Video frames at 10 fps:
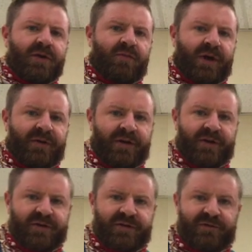where
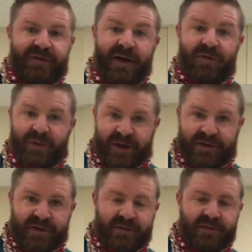there's
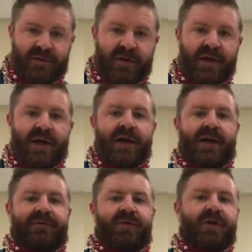phytoplankton,
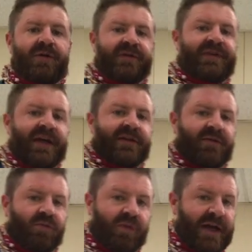if we were to take
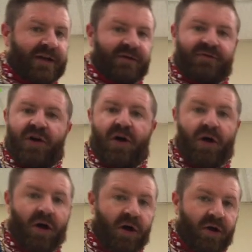the weight of
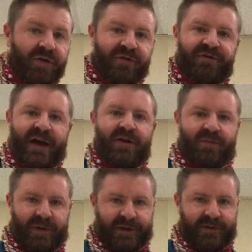all the
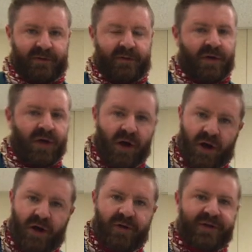phytoplankton,
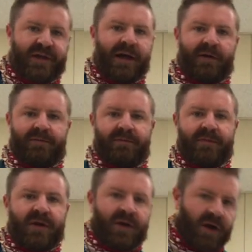all the kelp,
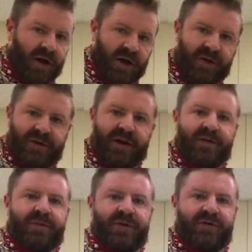all the
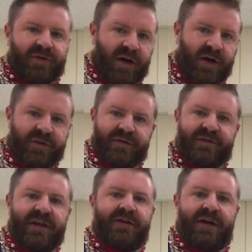other producers, all the
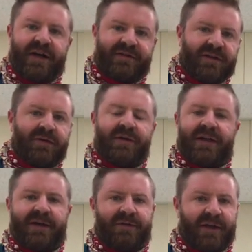seagrass, seaweed,
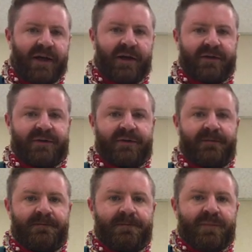and everything else,
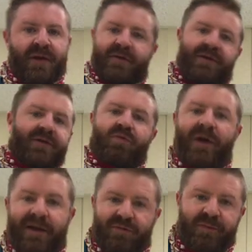then the
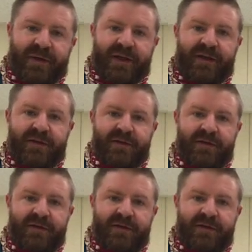weight would be